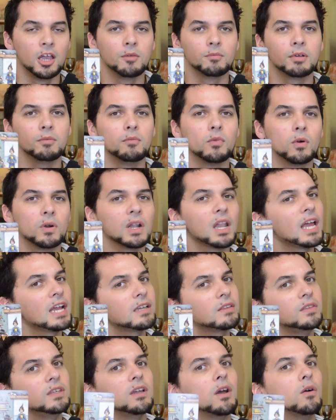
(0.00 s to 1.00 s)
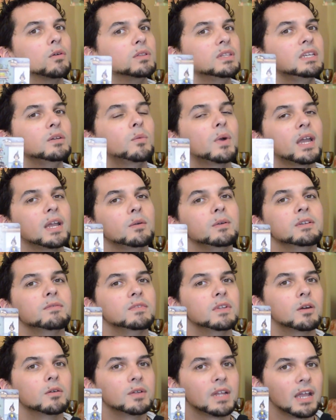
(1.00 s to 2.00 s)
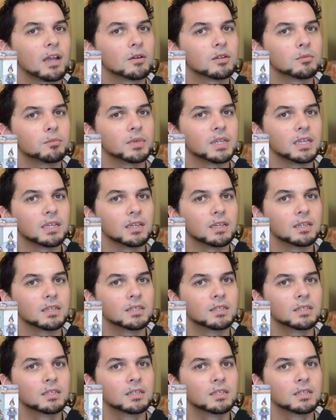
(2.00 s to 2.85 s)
but more like the only way we've known how to be?